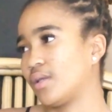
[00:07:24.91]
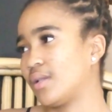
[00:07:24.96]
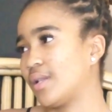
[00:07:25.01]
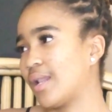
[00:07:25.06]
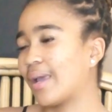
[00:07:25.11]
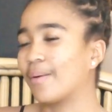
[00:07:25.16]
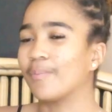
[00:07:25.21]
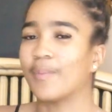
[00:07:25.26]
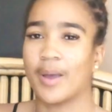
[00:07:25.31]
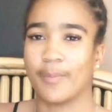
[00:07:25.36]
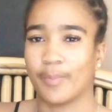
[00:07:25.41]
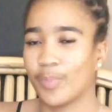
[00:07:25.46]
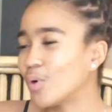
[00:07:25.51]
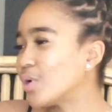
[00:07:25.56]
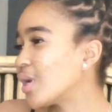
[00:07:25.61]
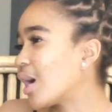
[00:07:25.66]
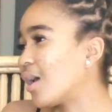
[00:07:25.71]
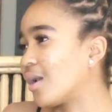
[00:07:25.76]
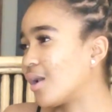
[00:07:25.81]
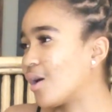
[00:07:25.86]
Like my
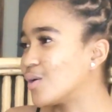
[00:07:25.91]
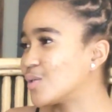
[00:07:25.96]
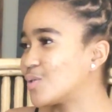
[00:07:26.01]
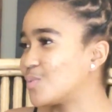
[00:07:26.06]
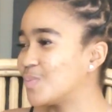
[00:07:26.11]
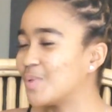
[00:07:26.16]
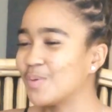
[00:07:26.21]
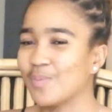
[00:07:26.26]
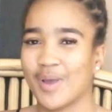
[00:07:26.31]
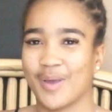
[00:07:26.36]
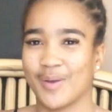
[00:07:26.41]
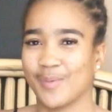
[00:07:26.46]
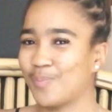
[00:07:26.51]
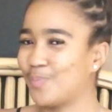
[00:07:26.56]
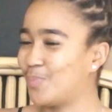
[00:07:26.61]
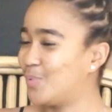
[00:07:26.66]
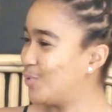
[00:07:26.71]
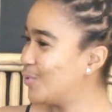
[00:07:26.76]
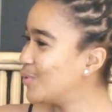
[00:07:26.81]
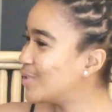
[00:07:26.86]
body allows me, my
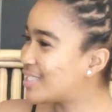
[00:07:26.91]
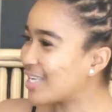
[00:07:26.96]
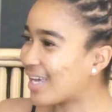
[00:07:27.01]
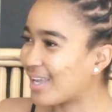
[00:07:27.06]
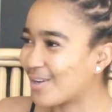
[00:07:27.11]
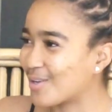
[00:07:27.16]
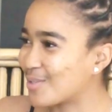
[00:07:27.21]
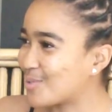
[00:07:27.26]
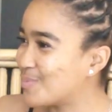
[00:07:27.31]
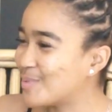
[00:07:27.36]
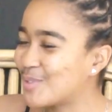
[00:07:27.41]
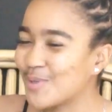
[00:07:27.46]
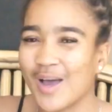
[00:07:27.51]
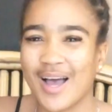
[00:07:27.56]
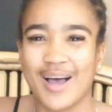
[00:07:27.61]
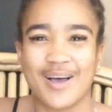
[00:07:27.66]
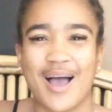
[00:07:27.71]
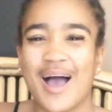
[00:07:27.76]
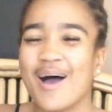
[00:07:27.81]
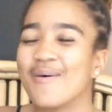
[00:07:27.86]
beauty allows me, so
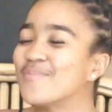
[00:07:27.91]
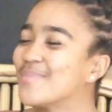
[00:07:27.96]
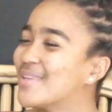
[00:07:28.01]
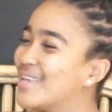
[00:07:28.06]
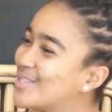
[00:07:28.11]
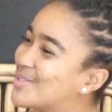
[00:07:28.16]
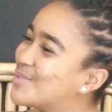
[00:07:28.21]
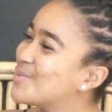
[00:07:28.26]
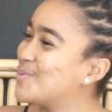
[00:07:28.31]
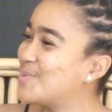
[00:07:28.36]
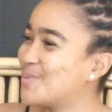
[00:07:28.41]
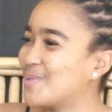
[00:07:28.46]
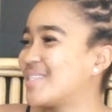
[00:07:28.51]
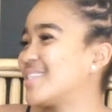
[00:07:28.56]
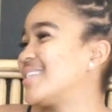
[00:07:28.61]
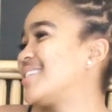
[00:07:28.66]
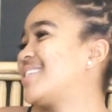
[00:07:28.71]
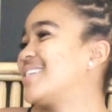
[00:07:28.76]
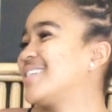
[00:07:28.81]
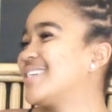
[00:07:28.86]
I'm here to use
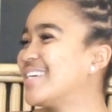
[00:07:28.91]
it.